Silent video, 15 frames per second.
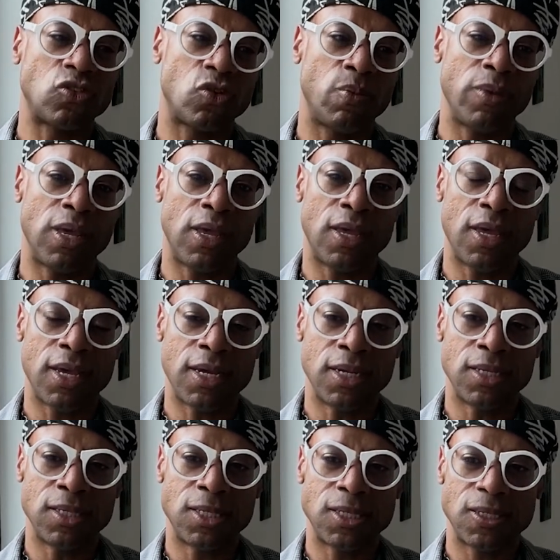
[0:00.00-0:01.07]
from me
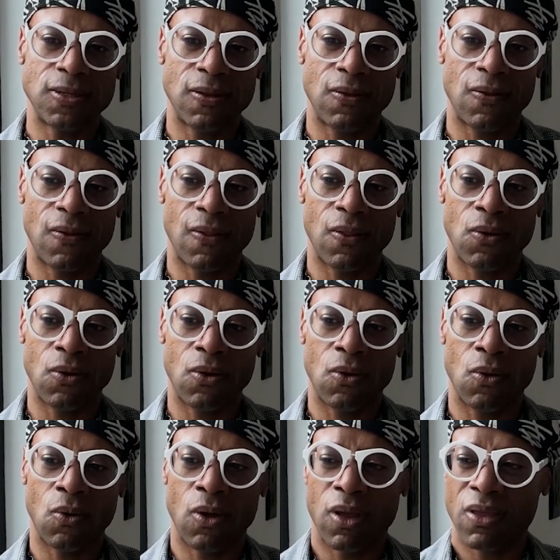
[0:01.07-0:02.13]
is
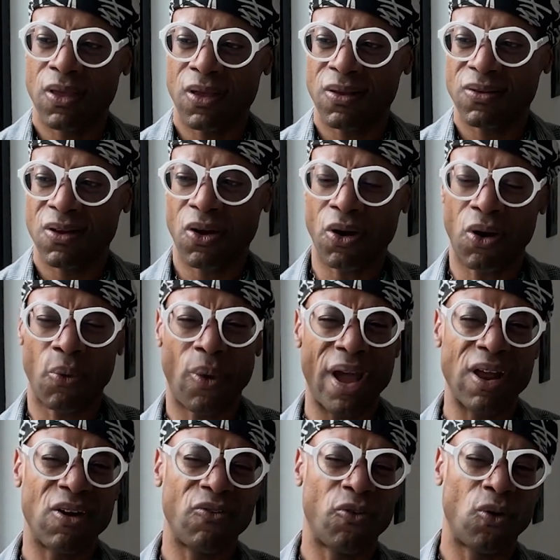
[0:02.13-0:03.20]
like a
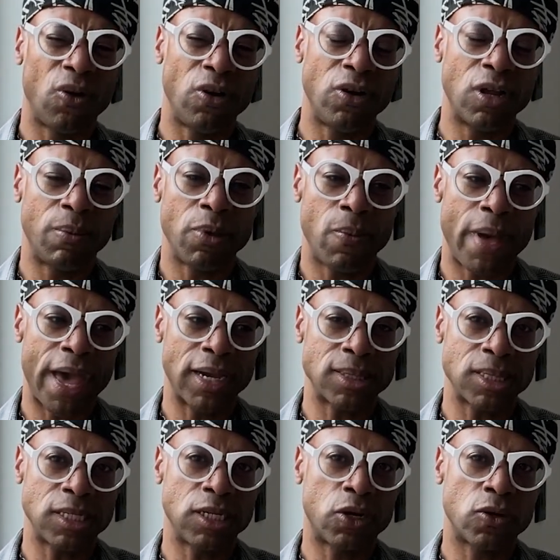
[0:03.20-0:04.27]
writer for W
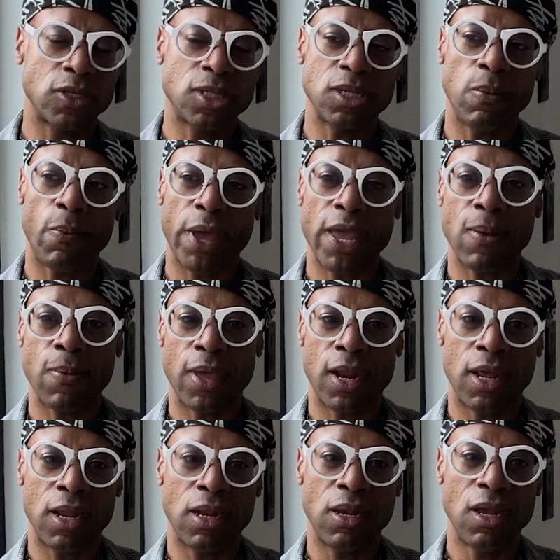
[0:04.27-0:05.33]
Magazine, Kristen
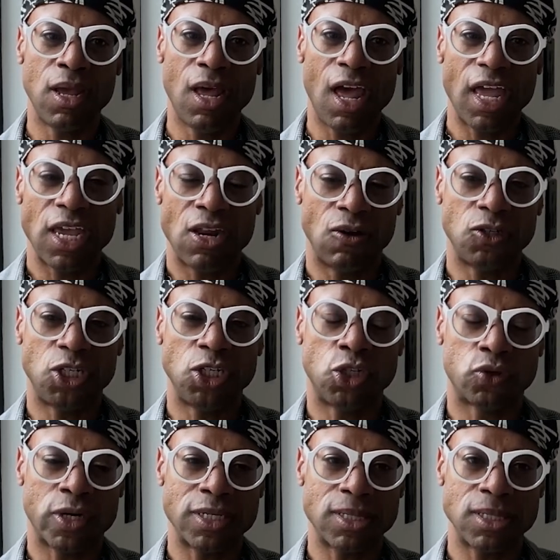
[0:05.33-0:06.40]
Bateman, and she
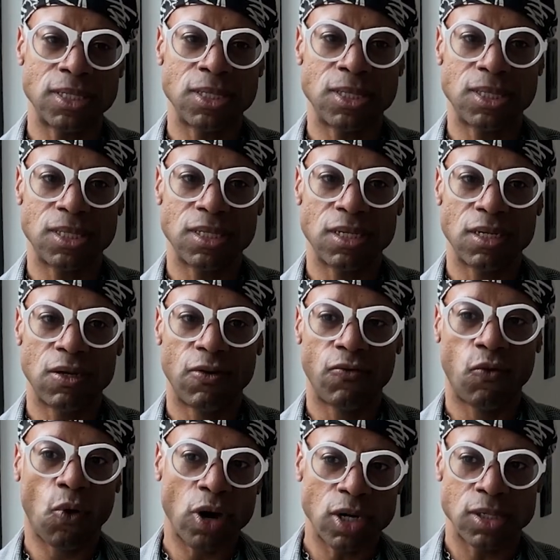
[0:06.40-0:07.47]
dresses
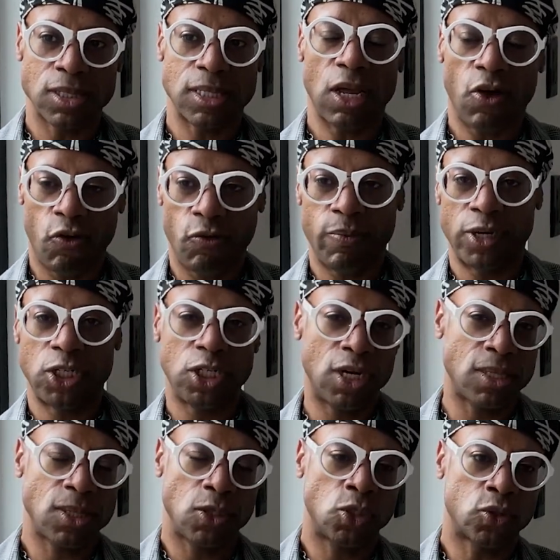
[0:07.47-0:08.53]
for herself, but she
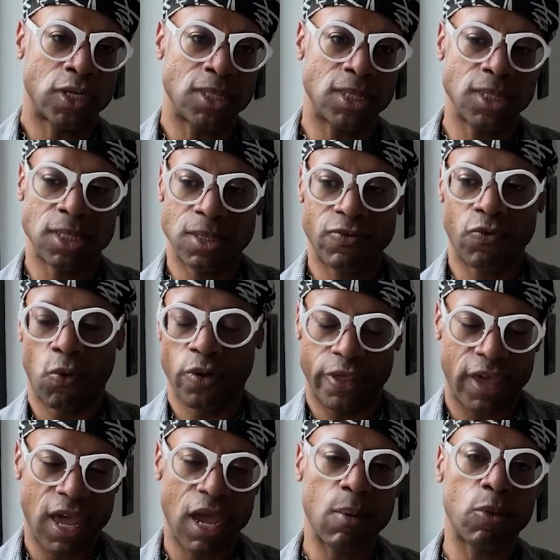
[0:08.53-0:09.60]
also dresses for the
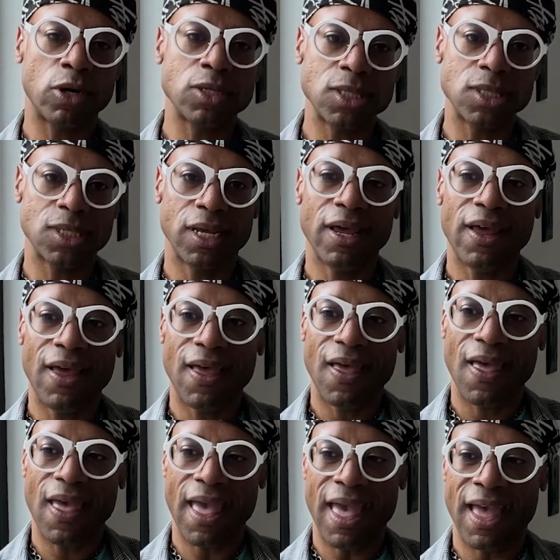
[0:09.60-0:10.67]
cameras.
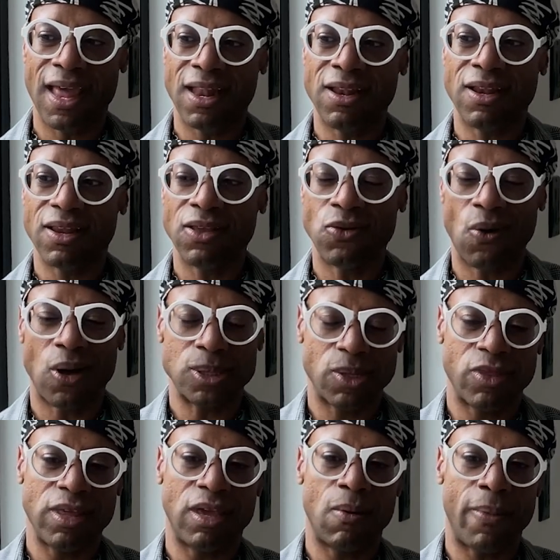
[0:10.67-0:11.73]
And you also
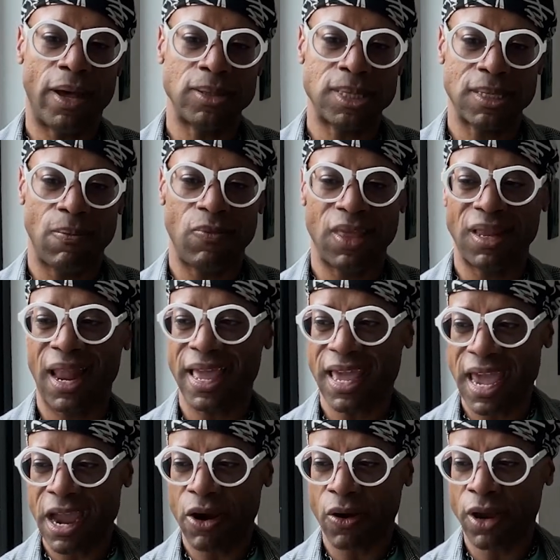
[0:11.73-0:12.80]
think about something like
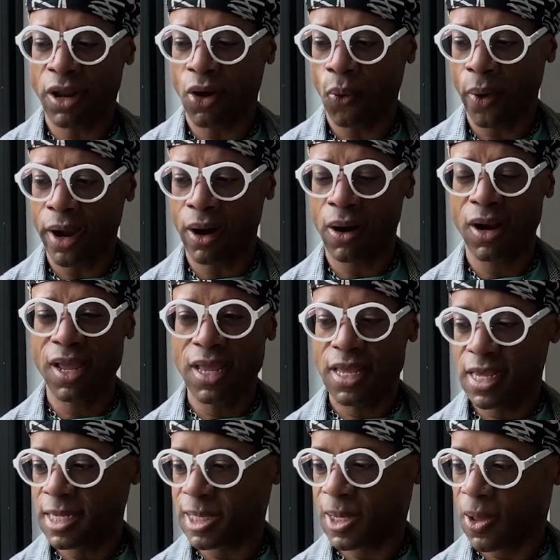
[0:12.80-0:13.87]
Area, where
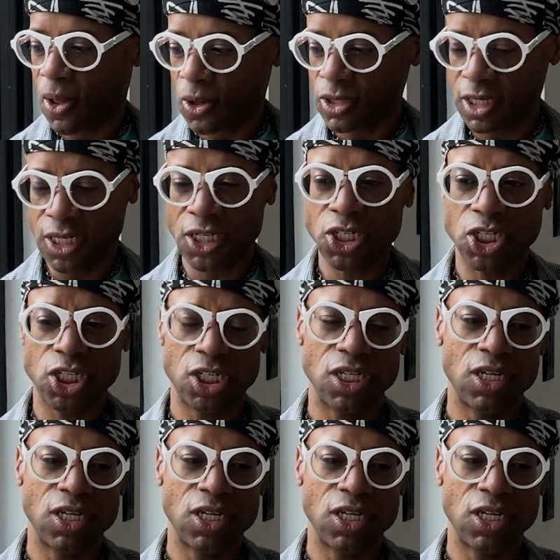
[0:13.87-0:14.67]
it's cultish.